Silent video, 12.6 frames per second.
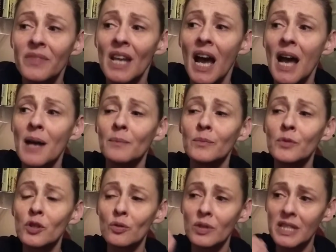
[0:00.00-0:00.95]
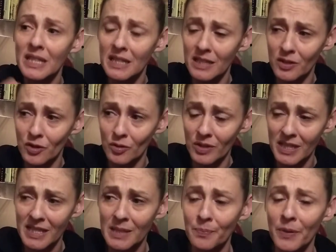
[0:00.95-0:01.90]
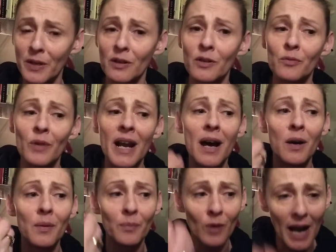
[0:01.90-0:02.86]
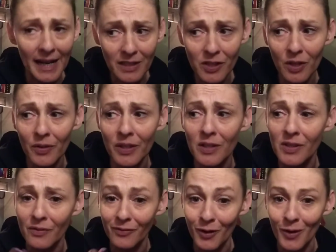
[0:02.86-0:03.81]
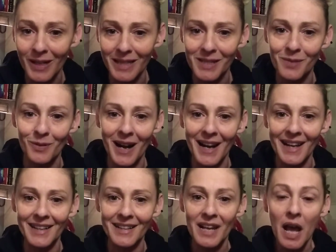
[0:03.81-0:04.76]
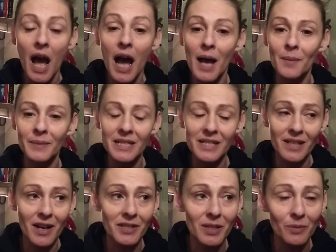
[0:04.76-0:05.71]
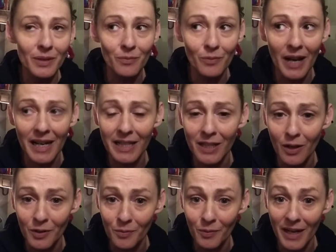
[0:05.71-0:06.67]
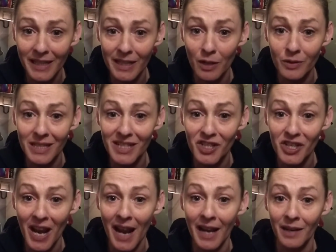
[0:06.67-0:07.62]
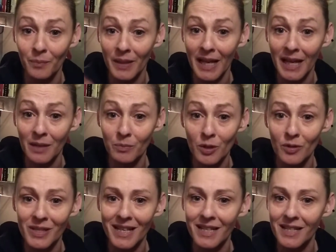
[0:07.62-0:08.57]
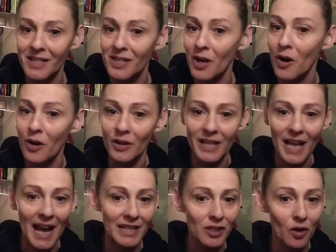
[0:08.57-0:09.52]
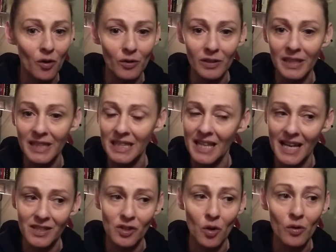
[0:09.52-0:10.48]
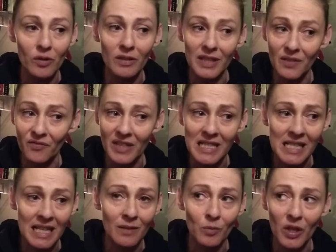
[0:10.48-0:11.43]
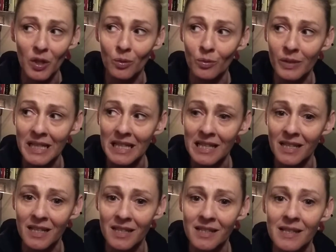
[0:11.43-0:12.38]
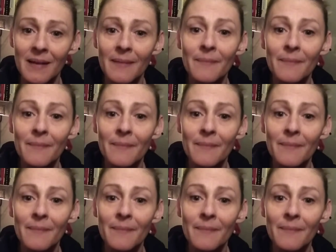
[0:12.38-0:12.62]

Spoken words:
to the spirit realm, right? So there's a voice, right? He's also in radio DJing, playing music. So that totally fits in with who he is,